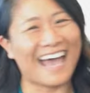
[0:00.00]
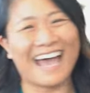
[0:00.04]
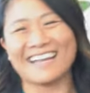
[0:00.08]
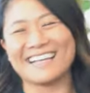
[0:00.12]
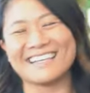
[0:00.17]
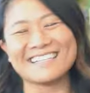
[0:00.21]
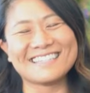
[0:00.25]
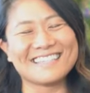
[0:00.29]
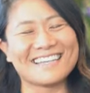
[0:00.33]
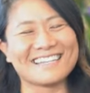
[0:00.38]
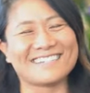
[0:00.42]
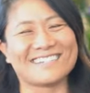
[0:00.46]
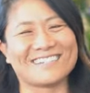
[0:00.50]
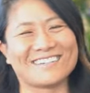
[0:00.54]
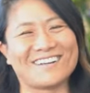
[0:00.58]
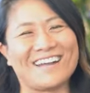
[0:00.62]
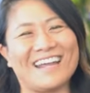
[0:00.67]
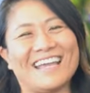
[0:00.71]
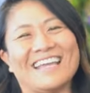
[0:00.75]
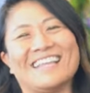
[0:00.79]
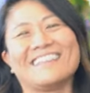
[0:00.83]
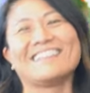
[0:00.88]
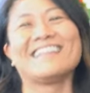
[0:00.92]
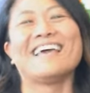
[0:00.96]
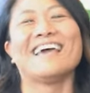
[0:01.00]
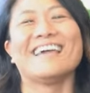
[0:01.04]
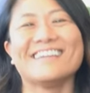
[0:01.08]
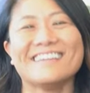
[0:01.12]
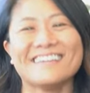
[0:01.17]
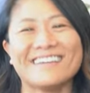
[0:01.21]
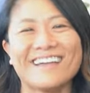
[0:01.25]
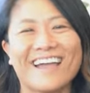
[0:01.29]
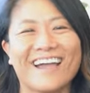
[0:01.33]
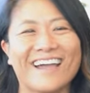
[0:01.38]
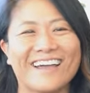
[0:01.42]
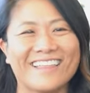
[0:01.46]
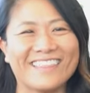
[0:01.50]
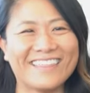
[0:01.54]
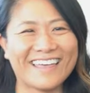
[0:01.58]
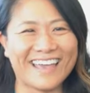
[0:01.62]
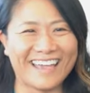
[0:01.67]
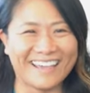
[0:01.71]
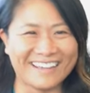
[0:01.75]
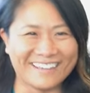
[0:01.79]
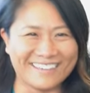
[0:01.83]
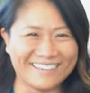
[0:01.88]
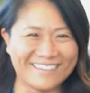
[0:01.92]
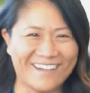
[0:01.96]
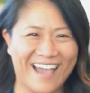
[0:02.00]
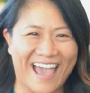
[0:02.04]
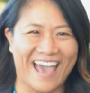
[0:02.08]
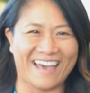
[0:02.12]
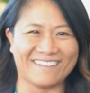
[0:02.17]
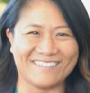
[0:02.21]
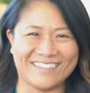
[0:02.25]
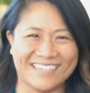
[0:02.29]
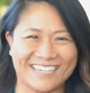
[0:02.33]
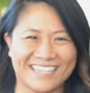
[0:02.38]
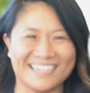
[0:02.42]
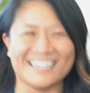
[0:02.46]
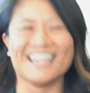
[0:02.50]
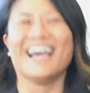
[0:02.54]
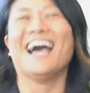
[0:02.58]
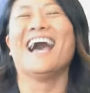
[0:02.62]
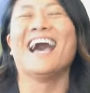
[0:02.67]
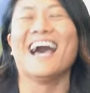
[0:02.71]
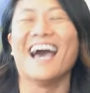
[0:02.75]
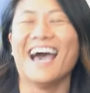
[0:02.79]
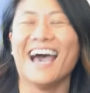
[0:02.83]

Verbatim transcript: That is a treat. There you go. There you have it.